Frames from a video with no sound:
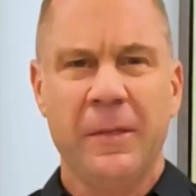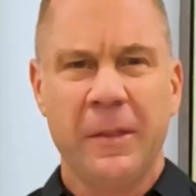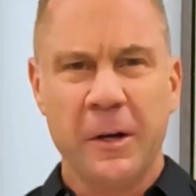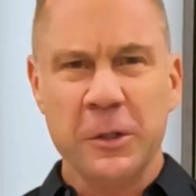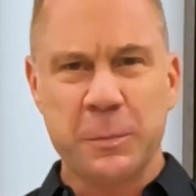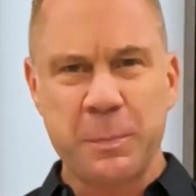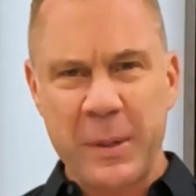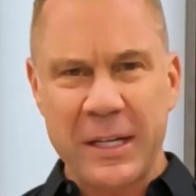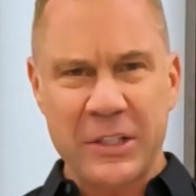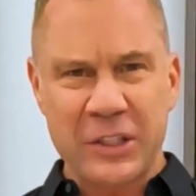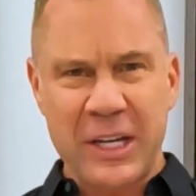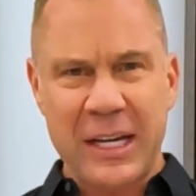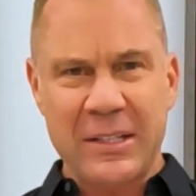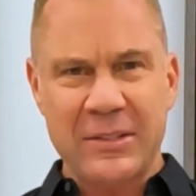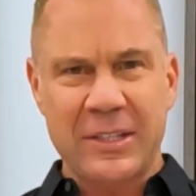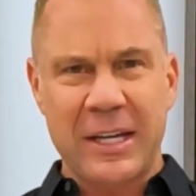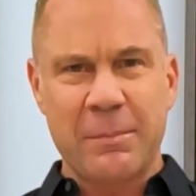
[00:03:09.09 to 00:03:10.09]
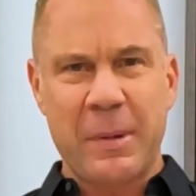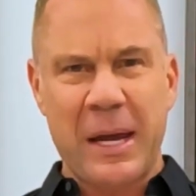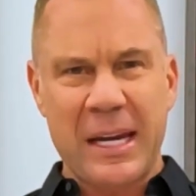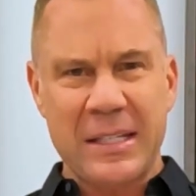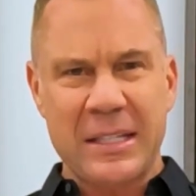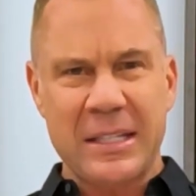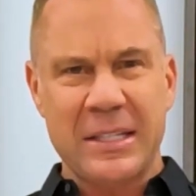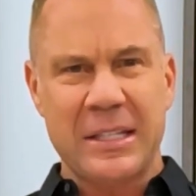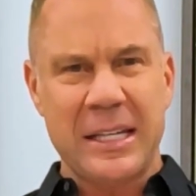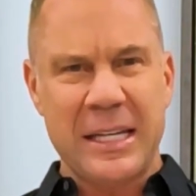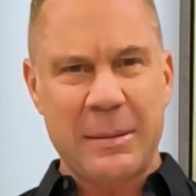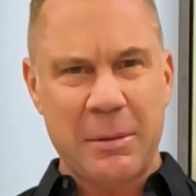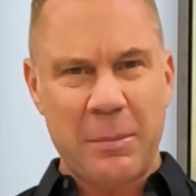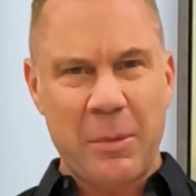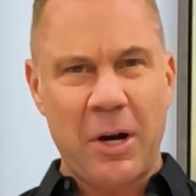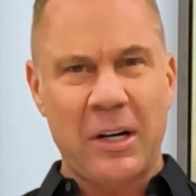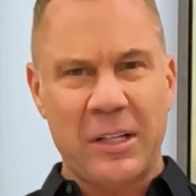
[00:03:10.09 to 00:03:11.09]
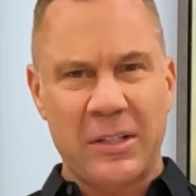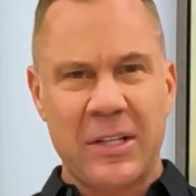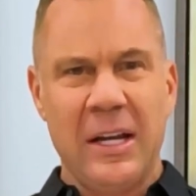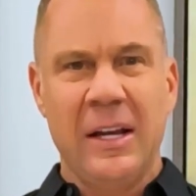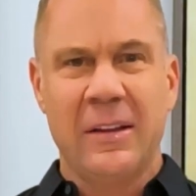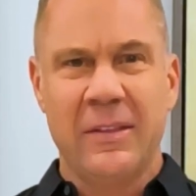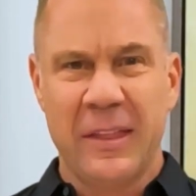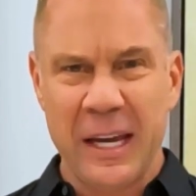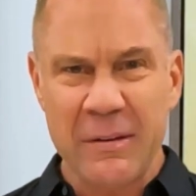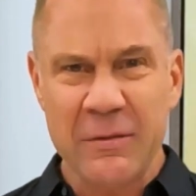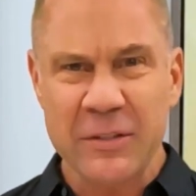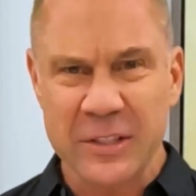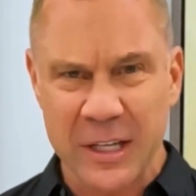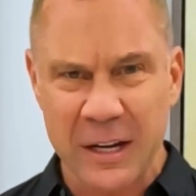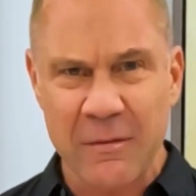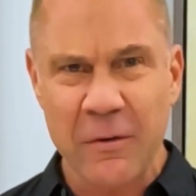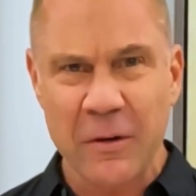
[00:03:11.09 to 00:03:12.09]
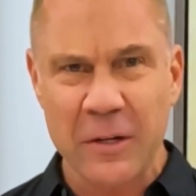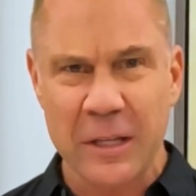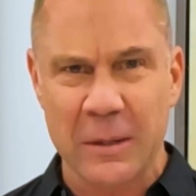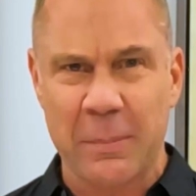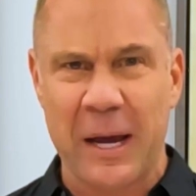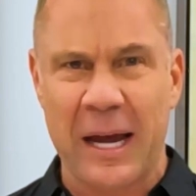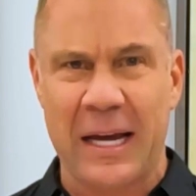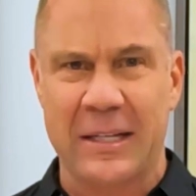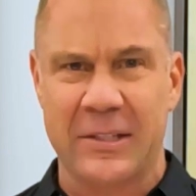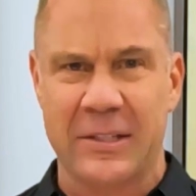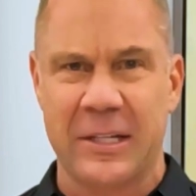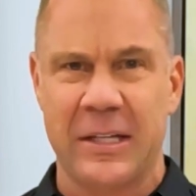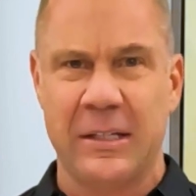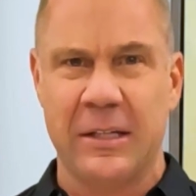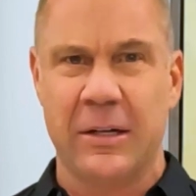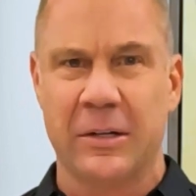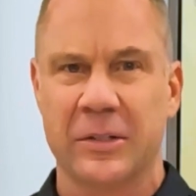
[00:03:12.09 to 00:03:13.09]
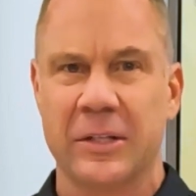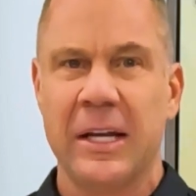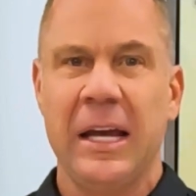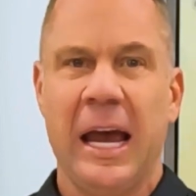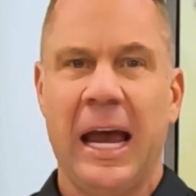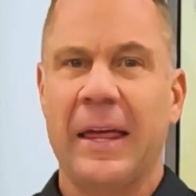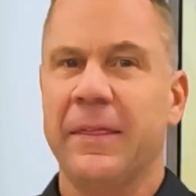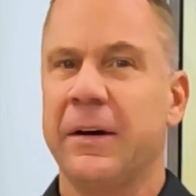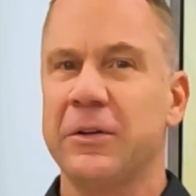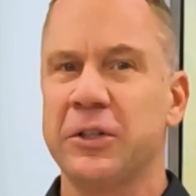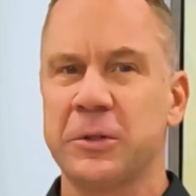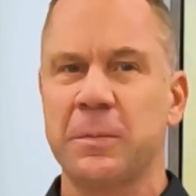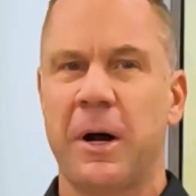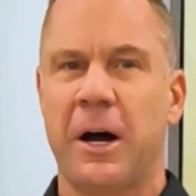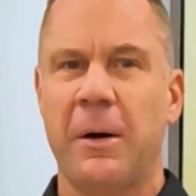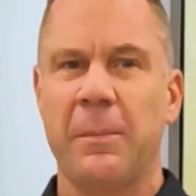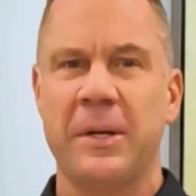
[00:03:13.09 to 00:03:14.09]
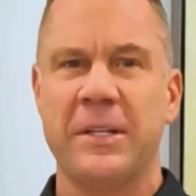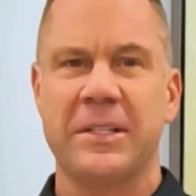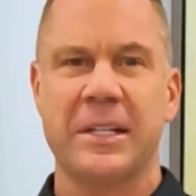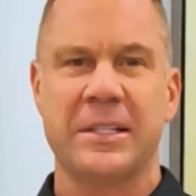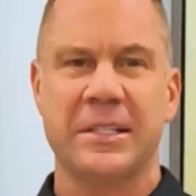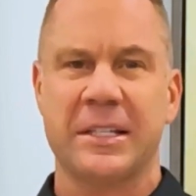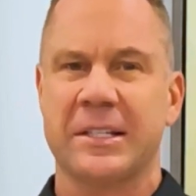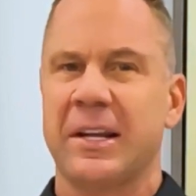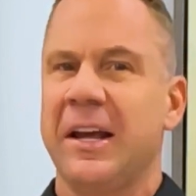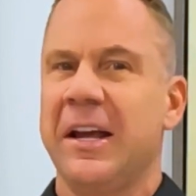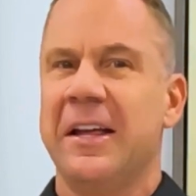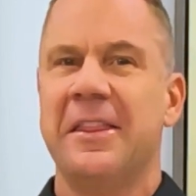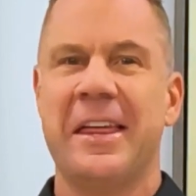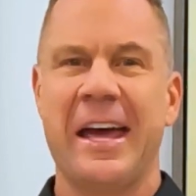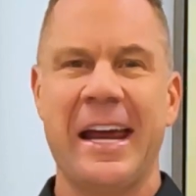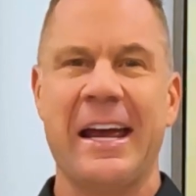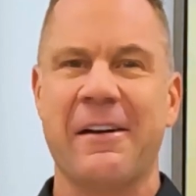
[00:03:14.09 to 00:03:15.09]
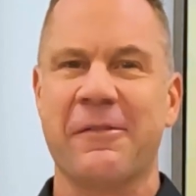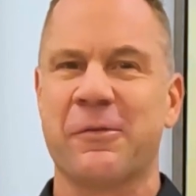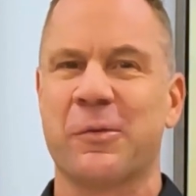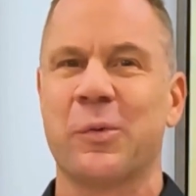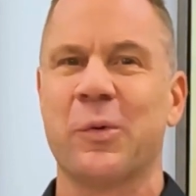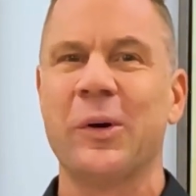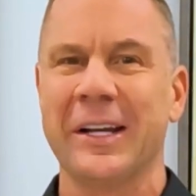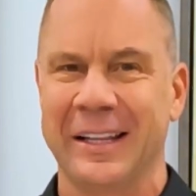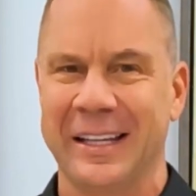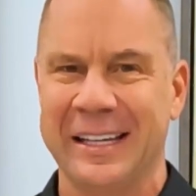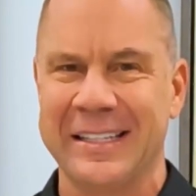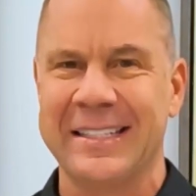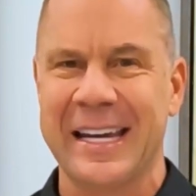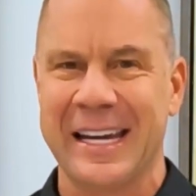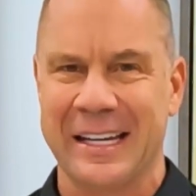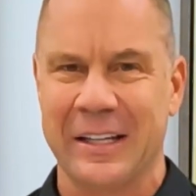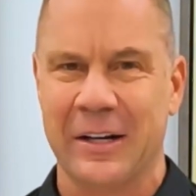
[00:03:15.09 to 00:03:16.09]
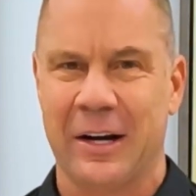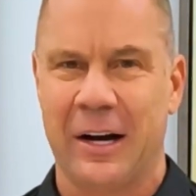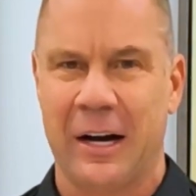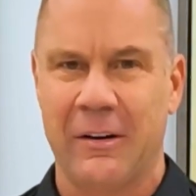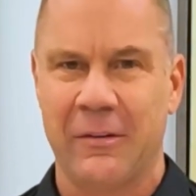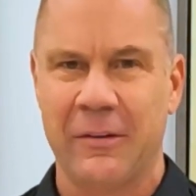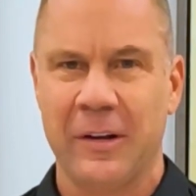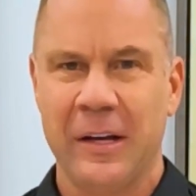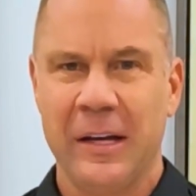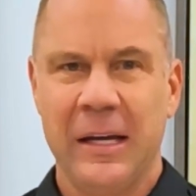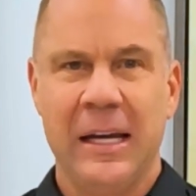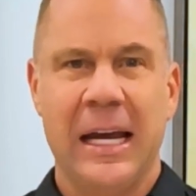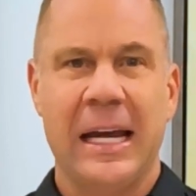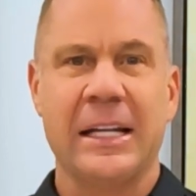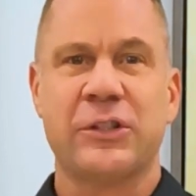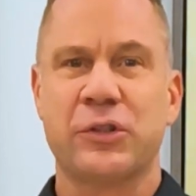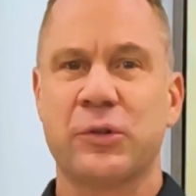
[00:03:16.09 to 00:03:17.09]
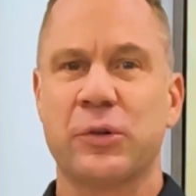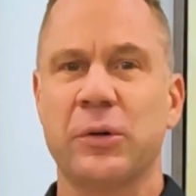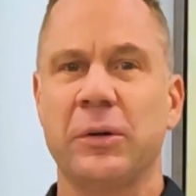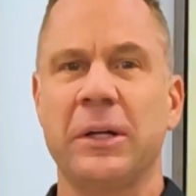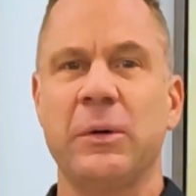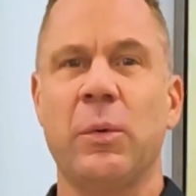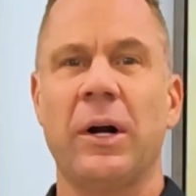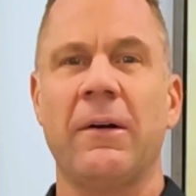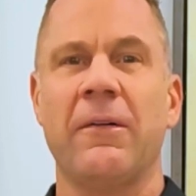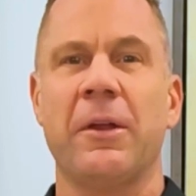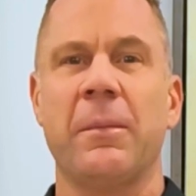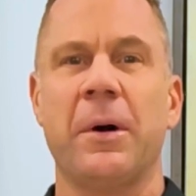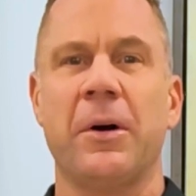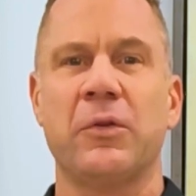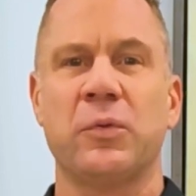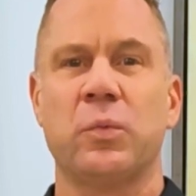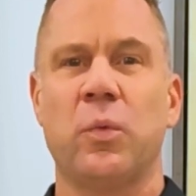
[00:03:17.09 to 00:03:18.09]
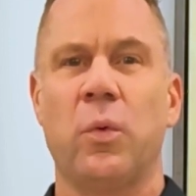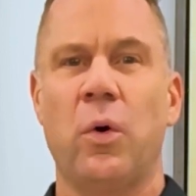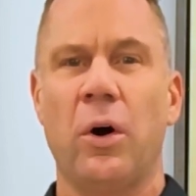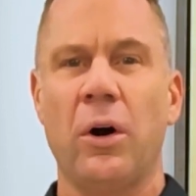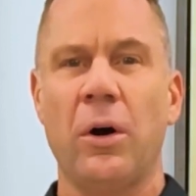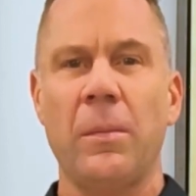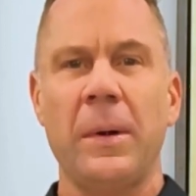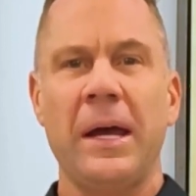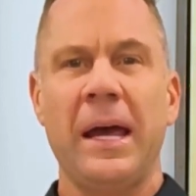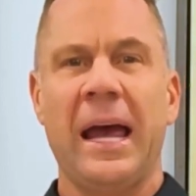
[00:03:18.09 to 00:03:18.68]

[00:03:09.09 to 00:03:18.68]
Those big chains like Macy's and Neiman Marcus, they've suffered in the past 10 years. And those small businesses, they have really taken off. It's truly one of the most warm